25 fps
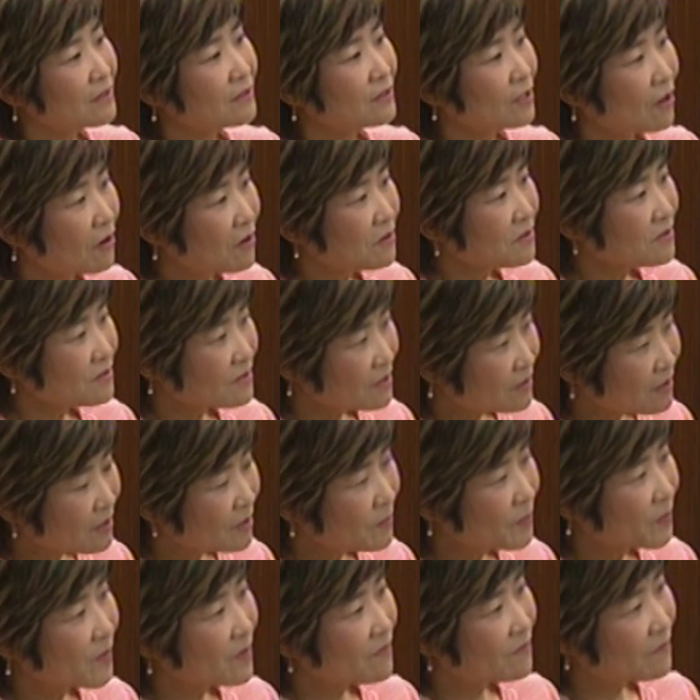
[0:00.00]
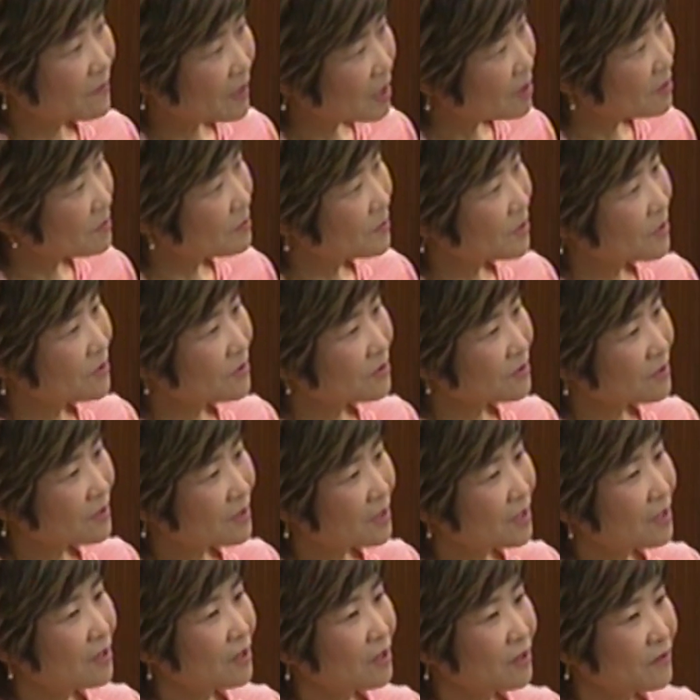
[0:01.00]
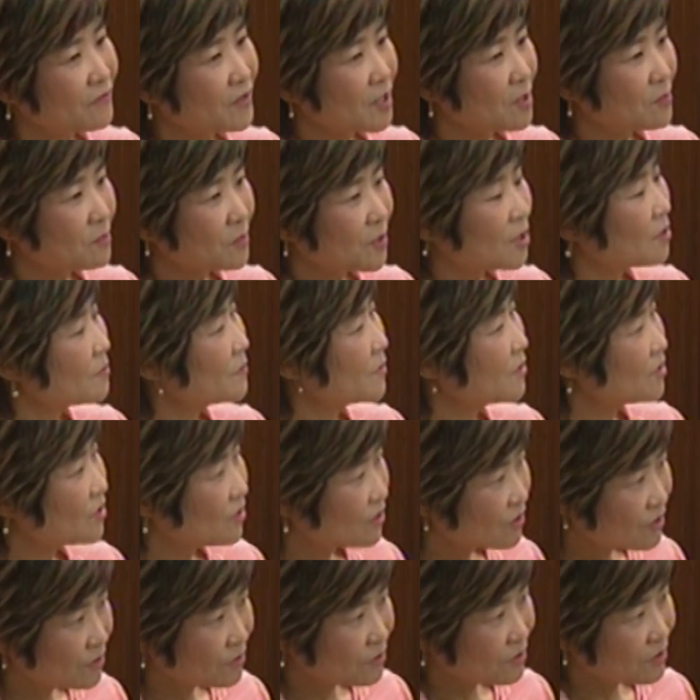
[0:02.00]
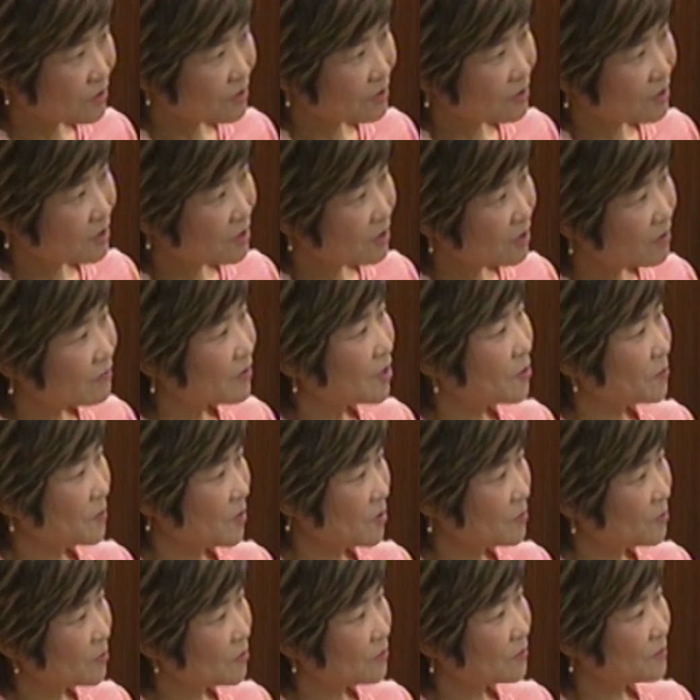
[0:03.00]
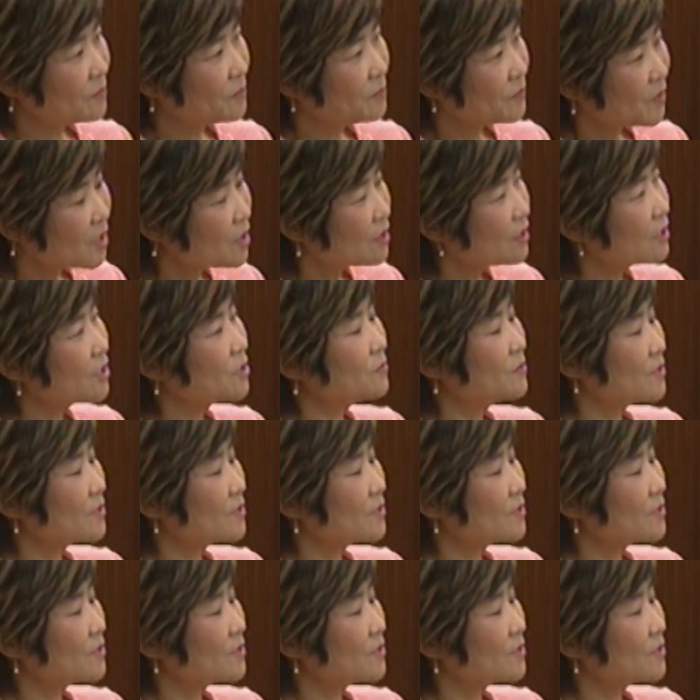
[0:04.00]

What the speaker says: long-term development of the employment skills of our people, because we're